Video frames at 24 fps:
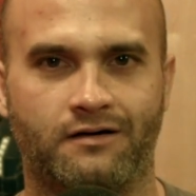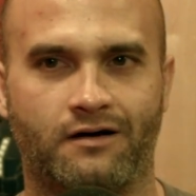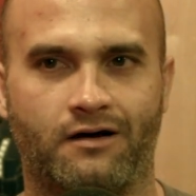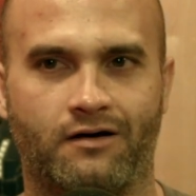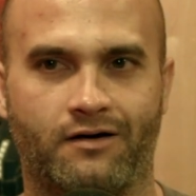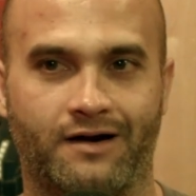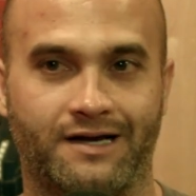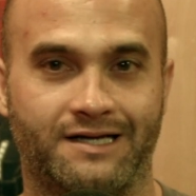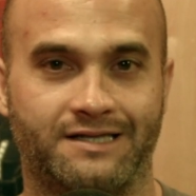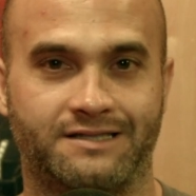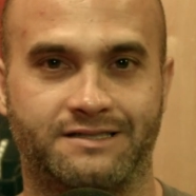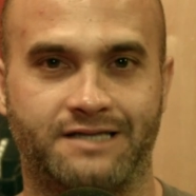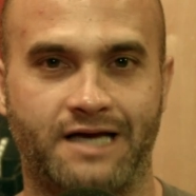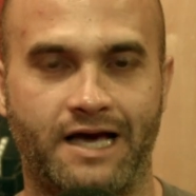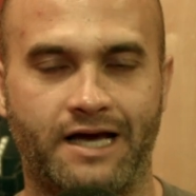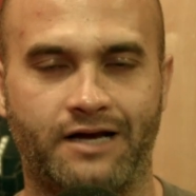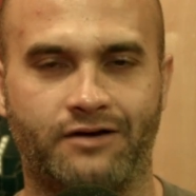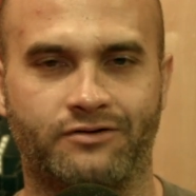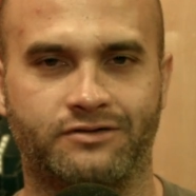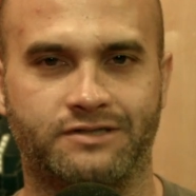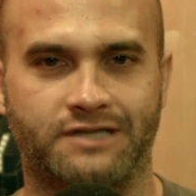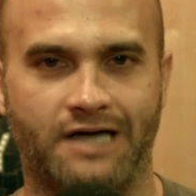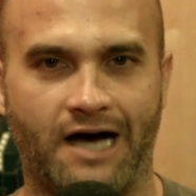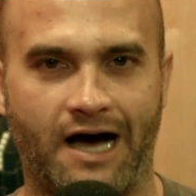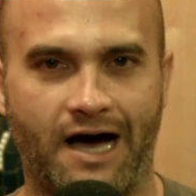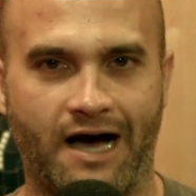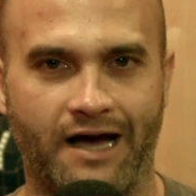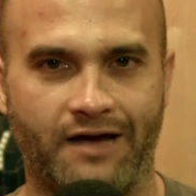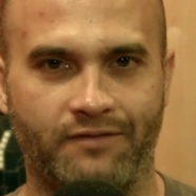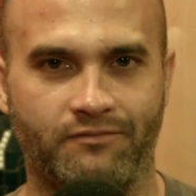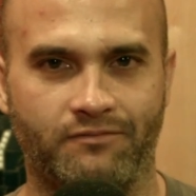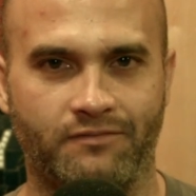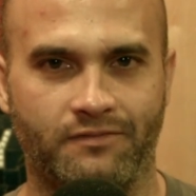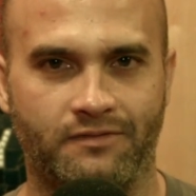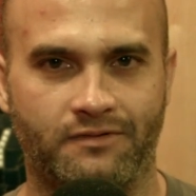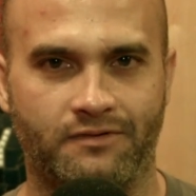All right, take your
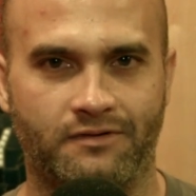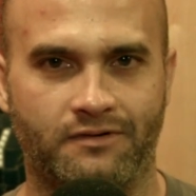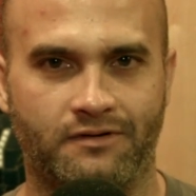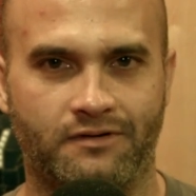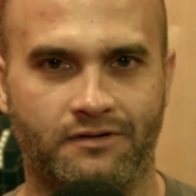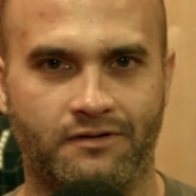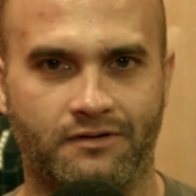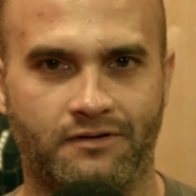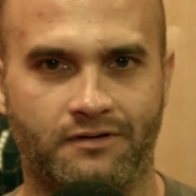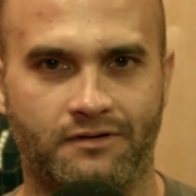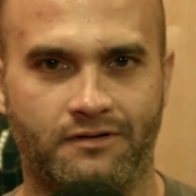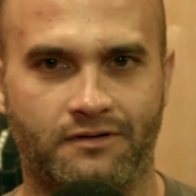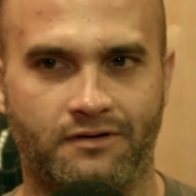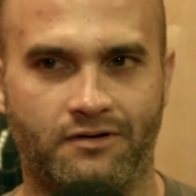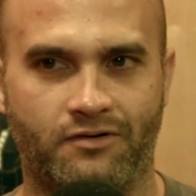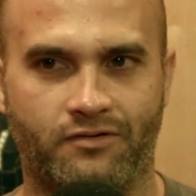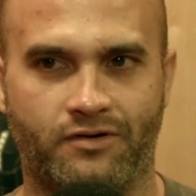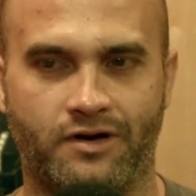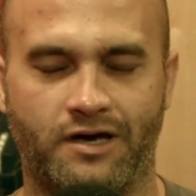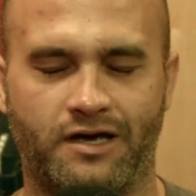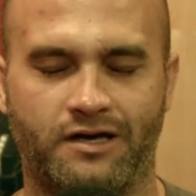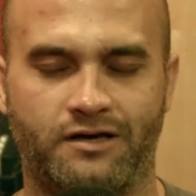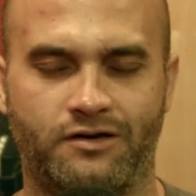time okay